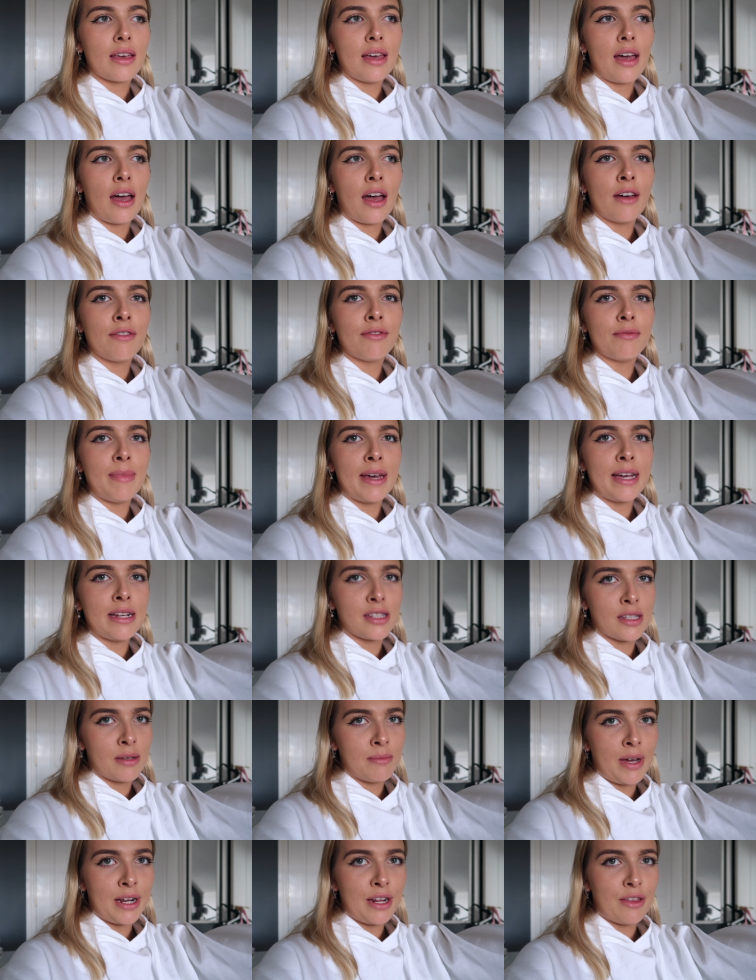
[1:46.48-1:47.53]
I've made
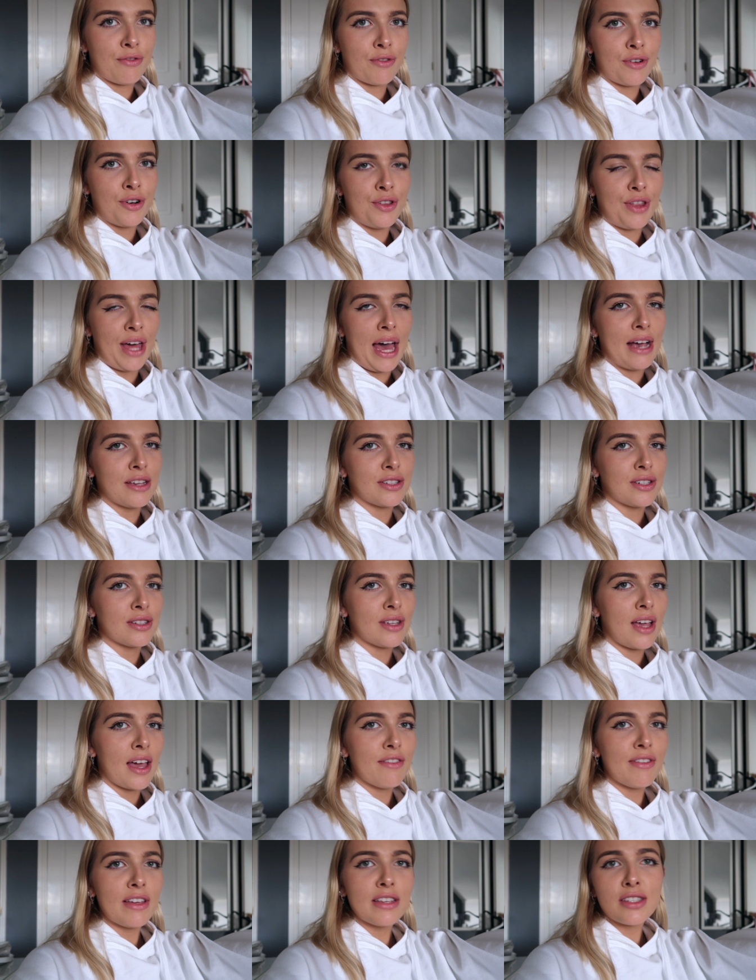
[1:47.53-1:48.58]
some money through that, so I was
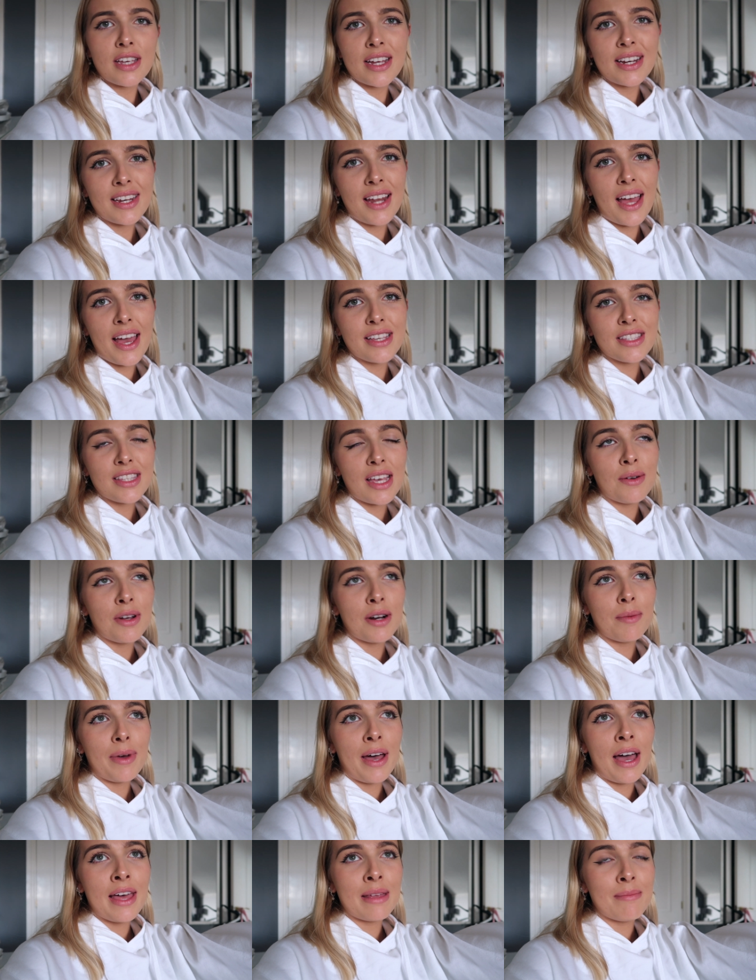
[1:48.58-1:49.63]
like, if there's something nice that I want
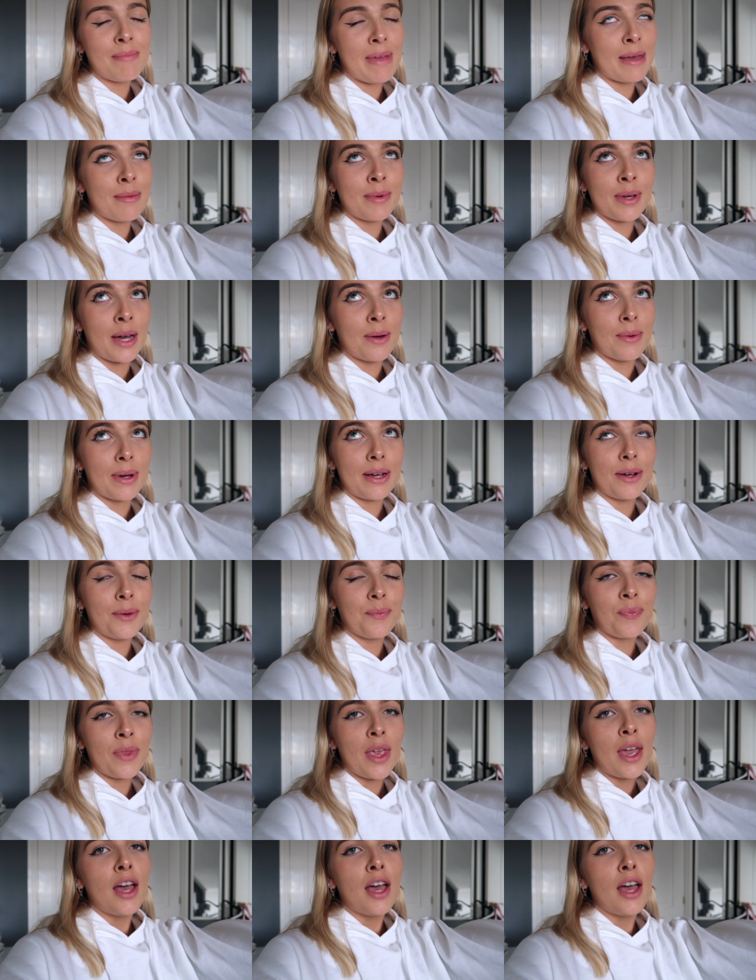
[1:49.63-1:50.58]
to buy, then maybe I will.